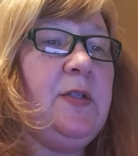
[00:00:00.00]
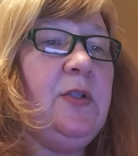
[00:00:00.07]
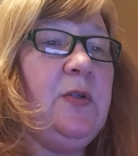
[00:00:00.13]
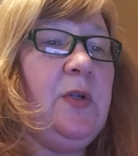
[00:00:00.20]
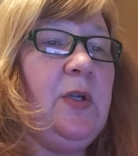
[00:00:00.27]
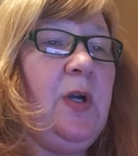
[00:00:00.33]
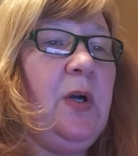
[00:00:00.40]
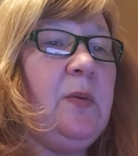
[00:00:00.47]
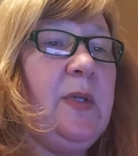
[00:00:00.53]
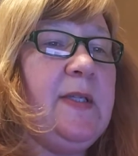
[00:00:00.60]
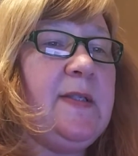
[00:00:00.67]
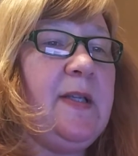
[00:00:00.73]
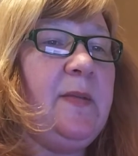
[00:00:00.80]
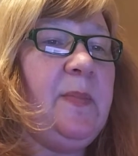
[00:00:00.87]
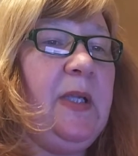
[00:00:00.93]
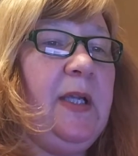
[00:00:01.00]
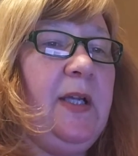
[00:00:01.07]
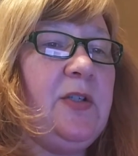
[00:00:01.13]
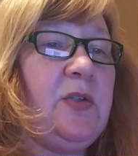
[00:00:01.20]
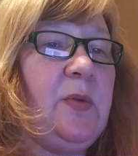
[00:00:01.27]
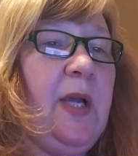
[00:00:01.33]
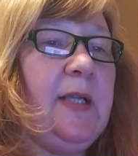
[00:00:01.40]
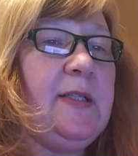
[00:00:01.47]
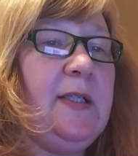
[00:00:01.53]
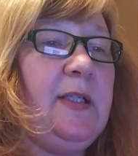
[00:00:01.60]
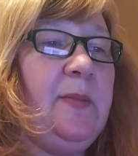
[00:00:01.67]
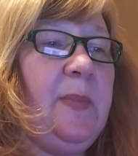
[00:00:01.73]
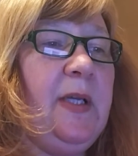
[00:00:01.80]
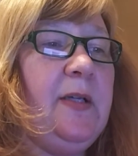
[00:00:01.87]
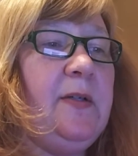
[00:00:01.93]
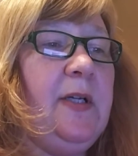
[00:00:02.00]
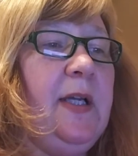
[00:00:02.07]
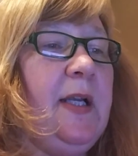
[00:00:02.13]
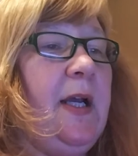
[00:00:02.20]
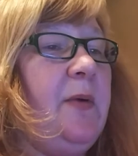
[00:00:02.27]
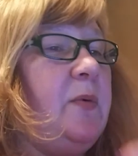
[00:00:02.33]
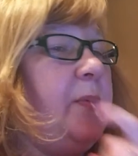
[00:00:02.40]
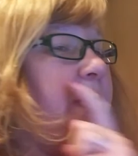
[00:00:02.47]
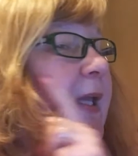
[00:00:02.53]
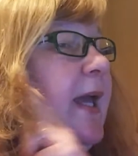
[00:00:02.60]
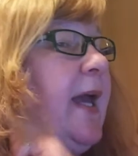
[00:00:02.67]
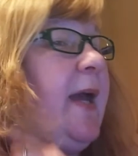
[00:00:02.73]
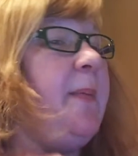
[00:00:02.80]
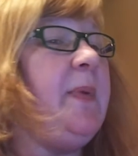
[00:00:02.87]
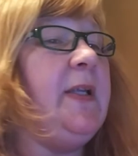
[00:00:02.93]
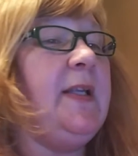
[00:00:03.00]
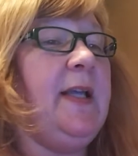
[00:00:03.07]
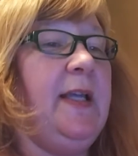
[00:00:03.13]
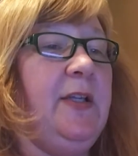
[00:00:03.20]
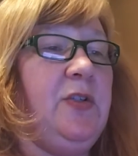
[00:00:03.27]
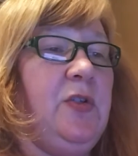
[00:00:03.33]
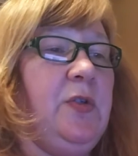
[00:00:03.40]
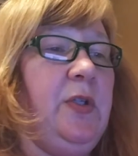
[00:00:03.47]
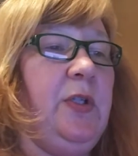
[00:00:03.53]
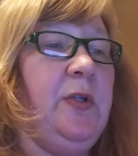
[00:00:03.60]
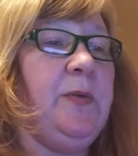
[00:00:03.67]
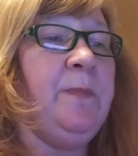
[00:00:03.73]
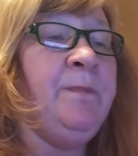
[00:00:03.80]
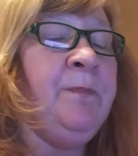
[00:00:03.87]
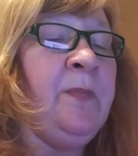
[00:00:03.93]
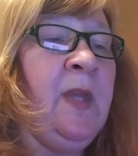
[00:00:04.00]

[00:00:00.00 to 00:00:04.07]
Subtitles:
you can always send me a direct email and I will be happy to answer you.